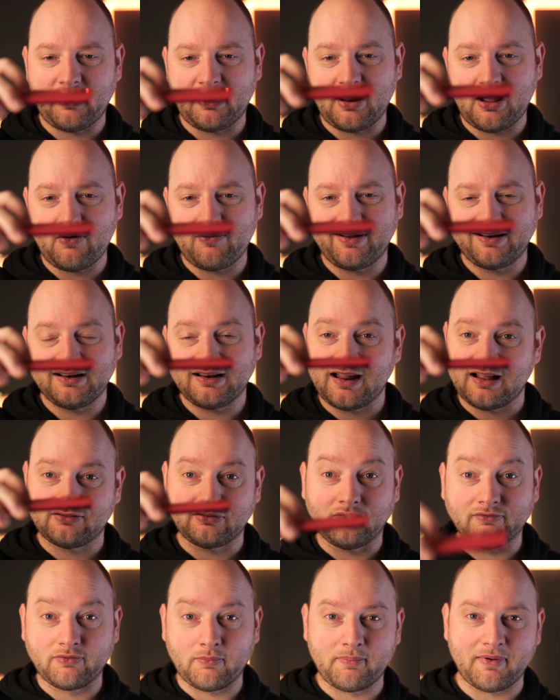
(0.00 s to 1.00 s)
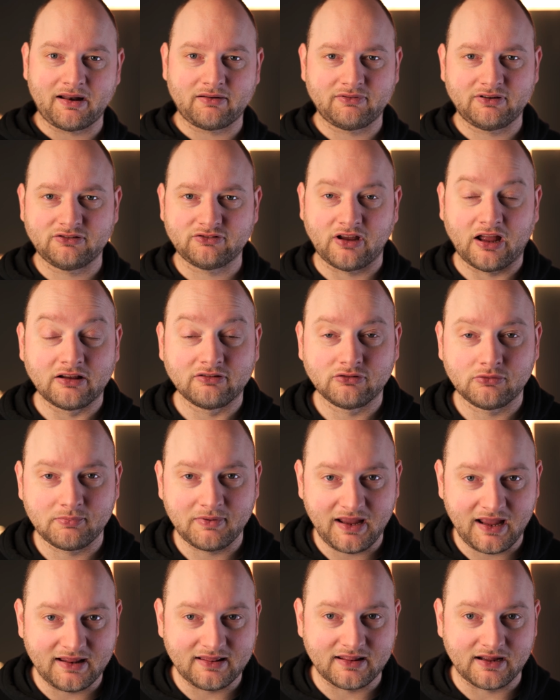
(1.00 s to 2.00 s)
allowing less of a battery size to
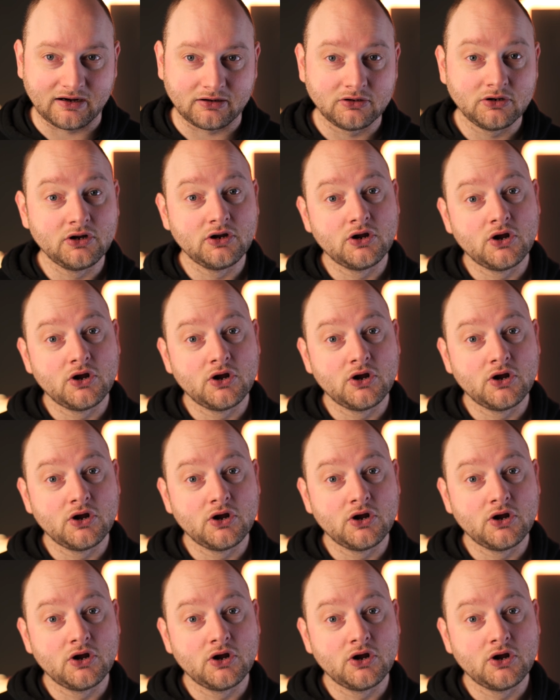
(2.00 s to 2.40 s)
be in there.